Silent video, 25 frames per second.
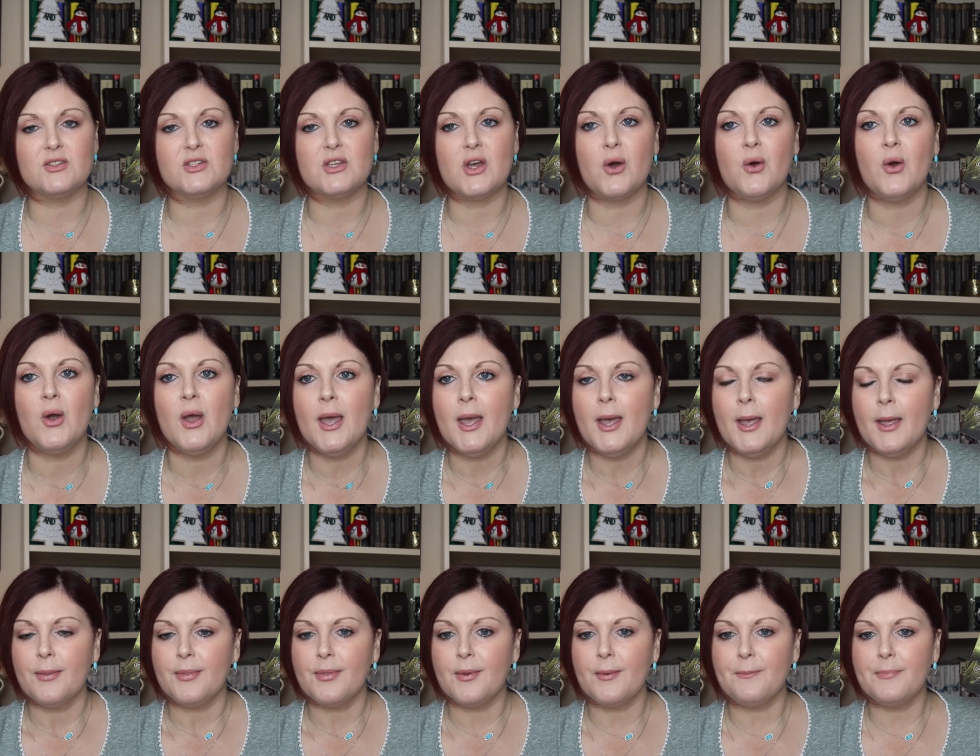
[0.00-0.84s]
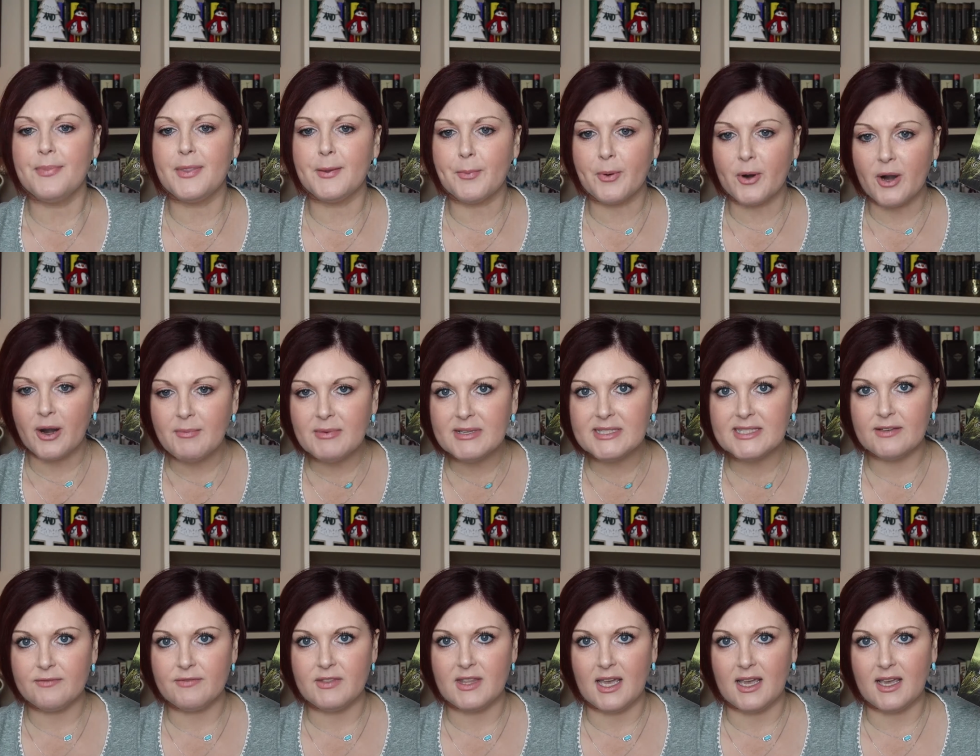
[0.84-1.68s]
So the
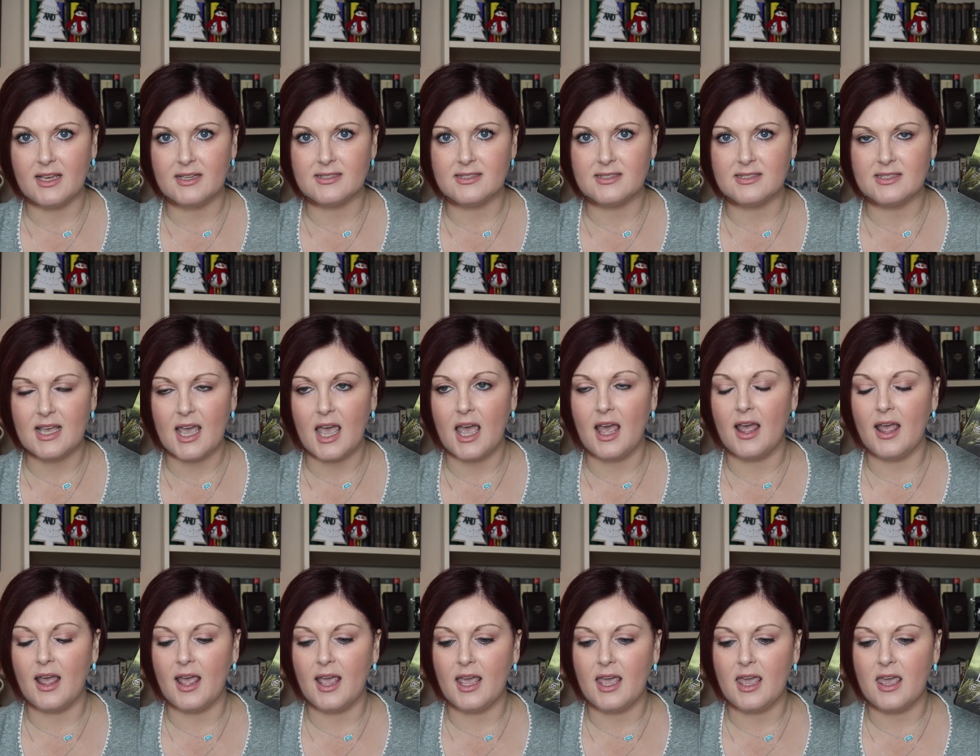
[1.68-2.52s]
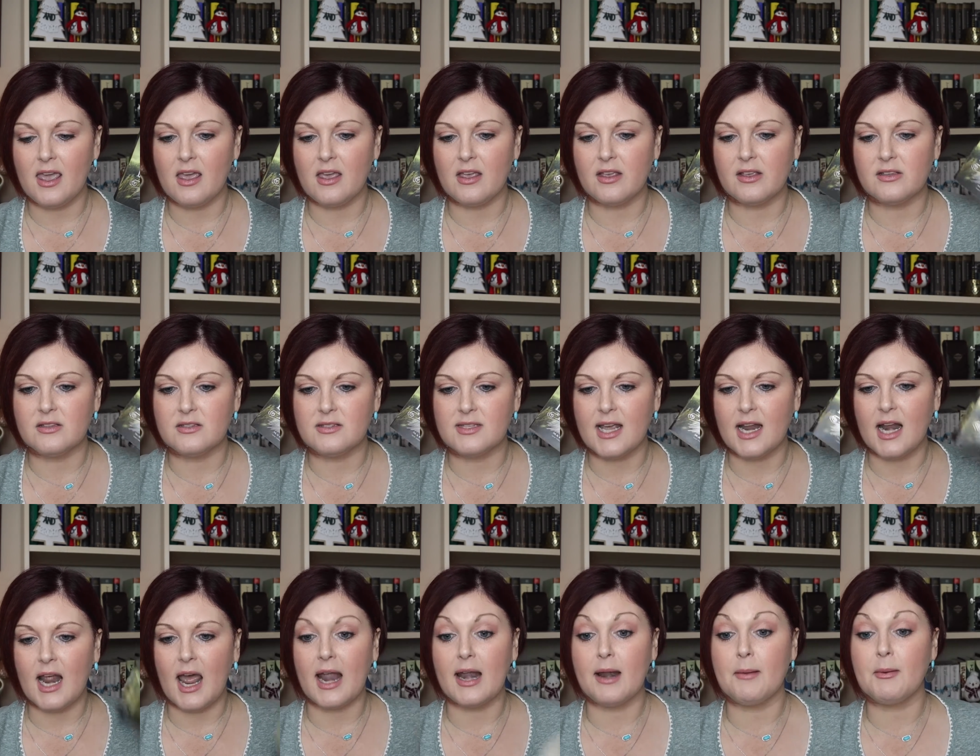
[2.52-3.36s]
premise of this is,
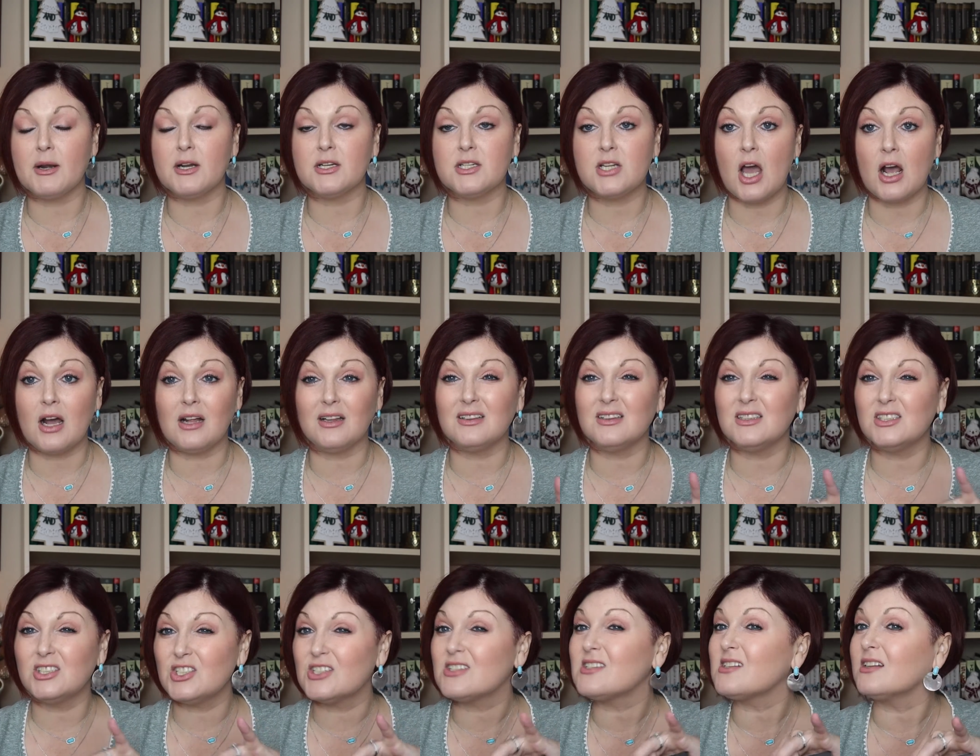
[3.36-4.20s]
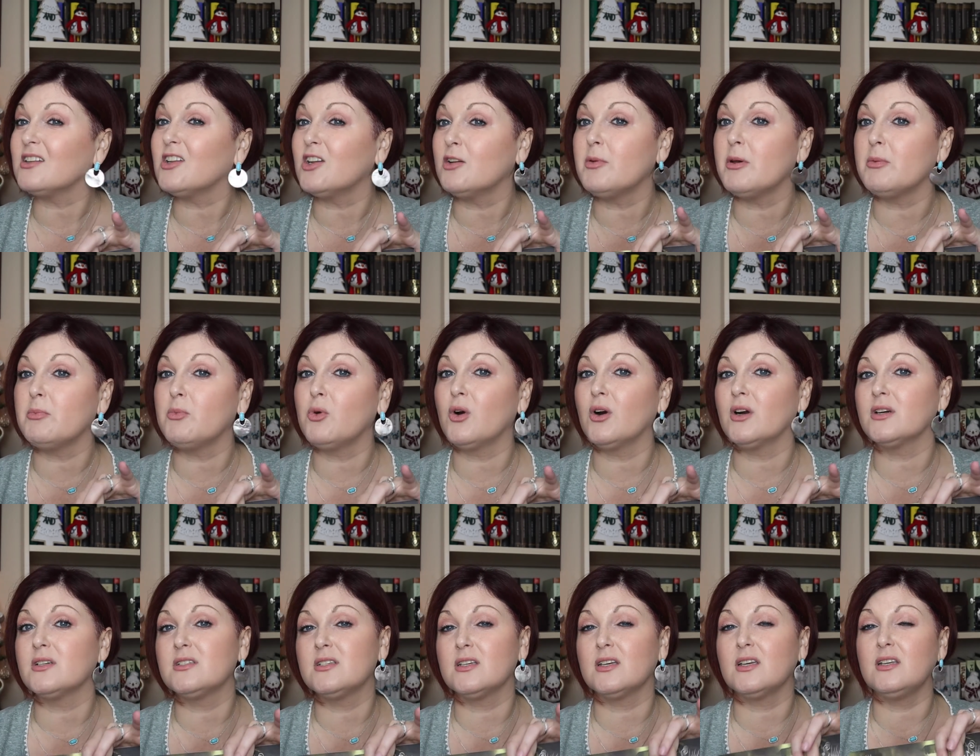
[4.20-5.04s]
and I'm going to talk just a little bit
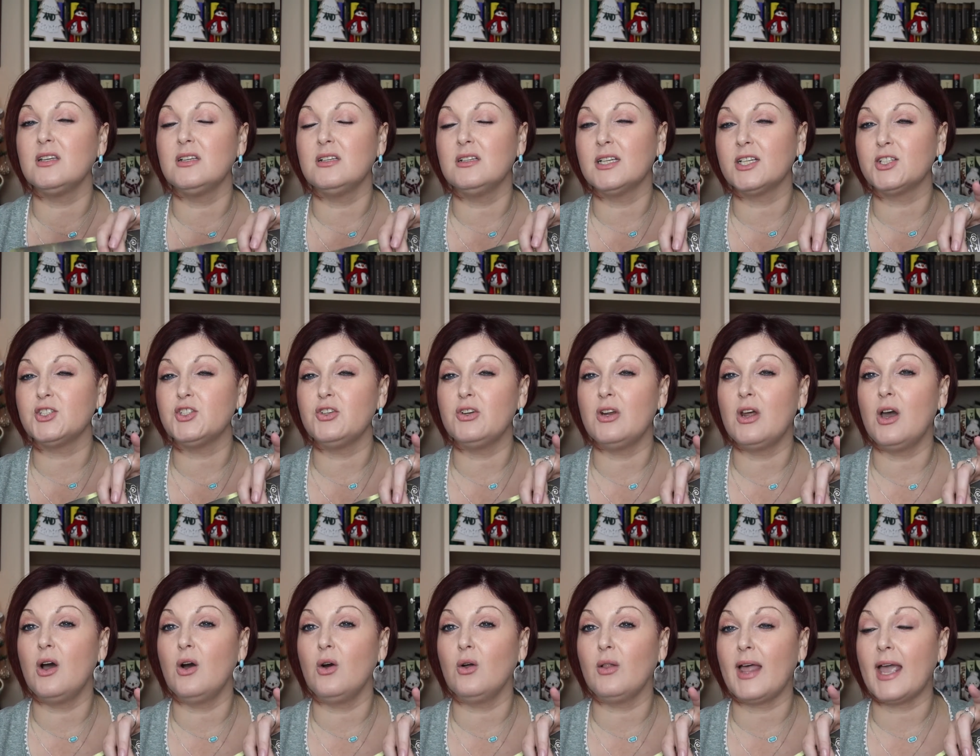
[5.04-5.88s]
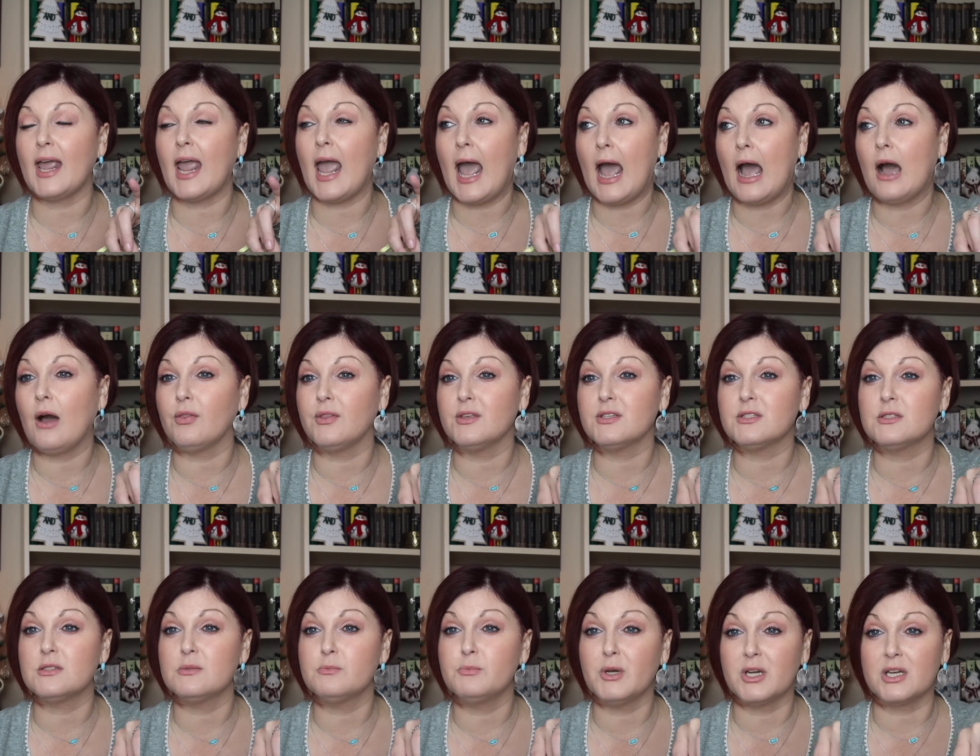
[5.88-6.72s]
more to let you know like how
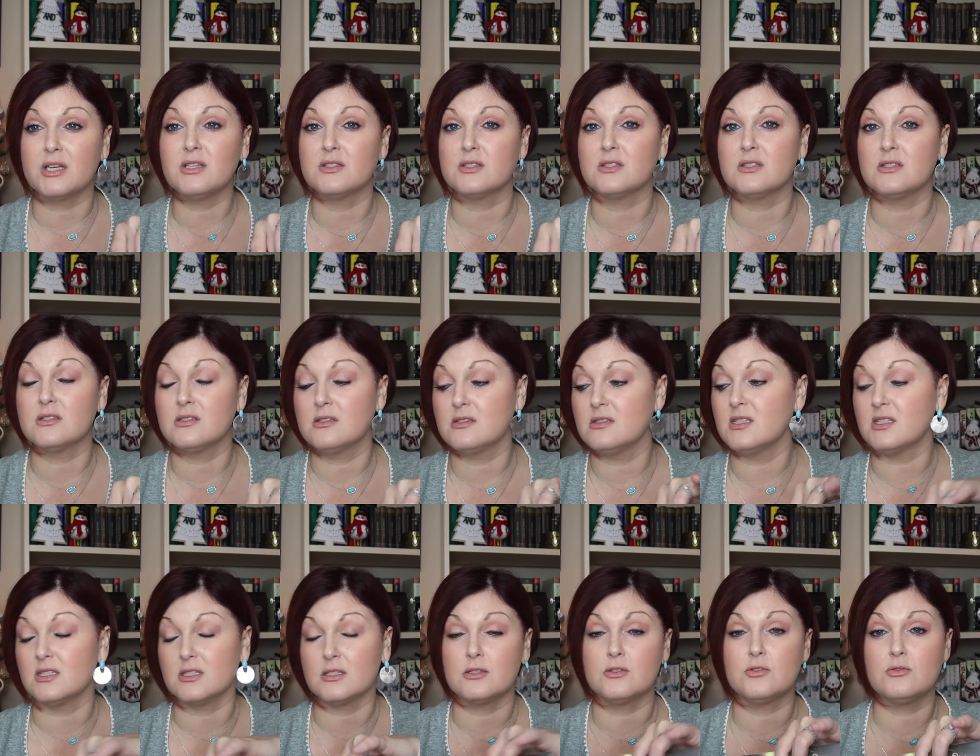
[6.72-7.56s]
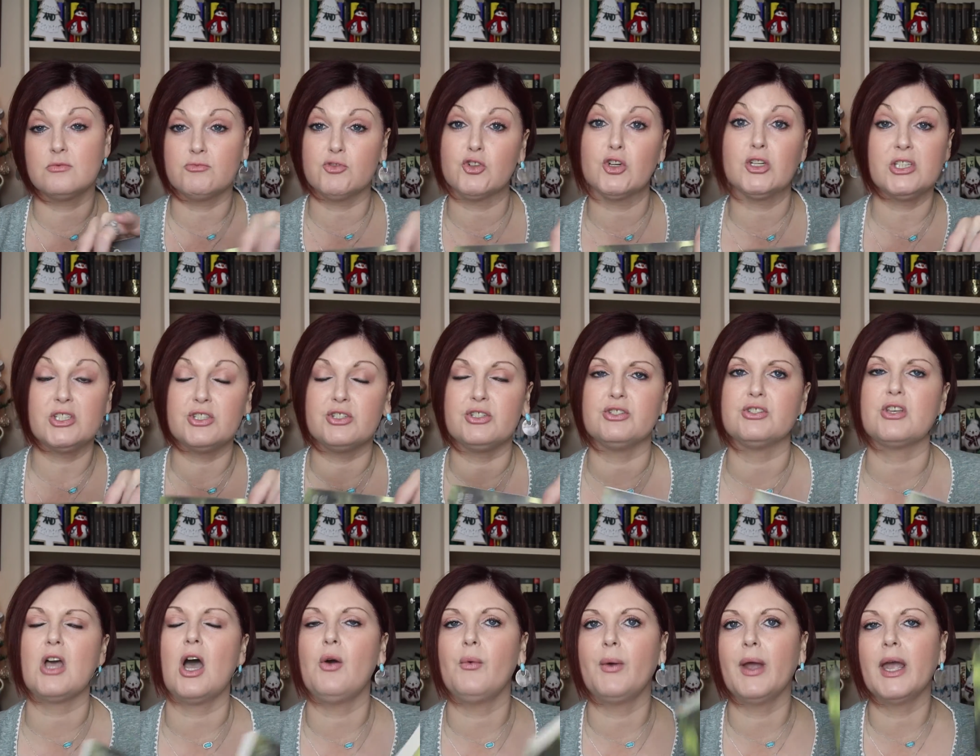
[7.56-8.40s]
this trilogy is
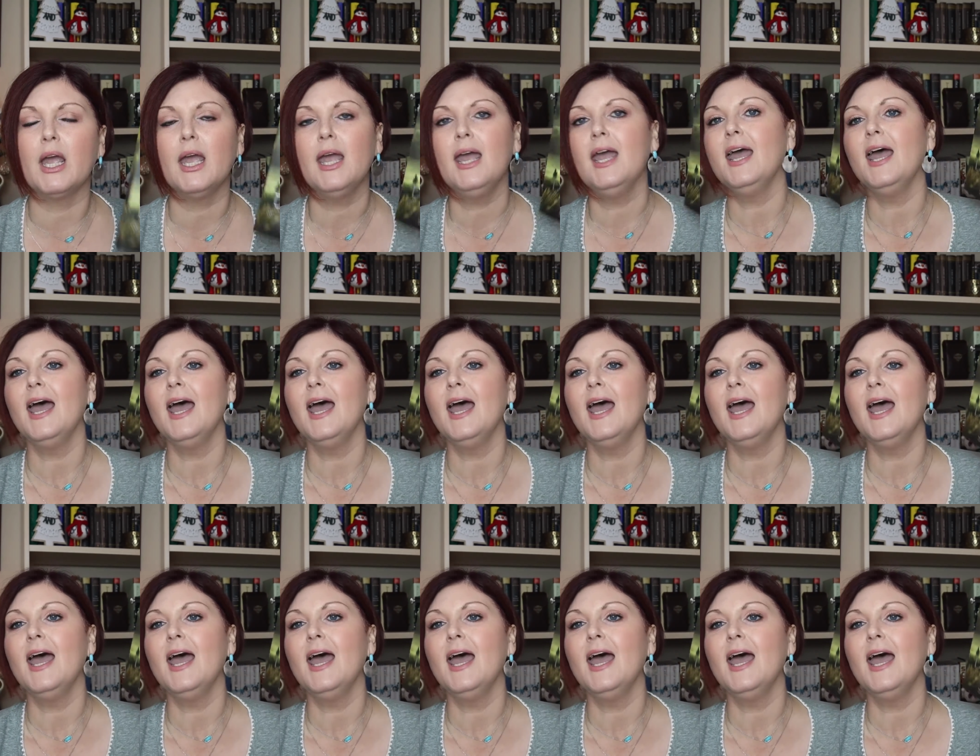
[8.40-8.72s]
going.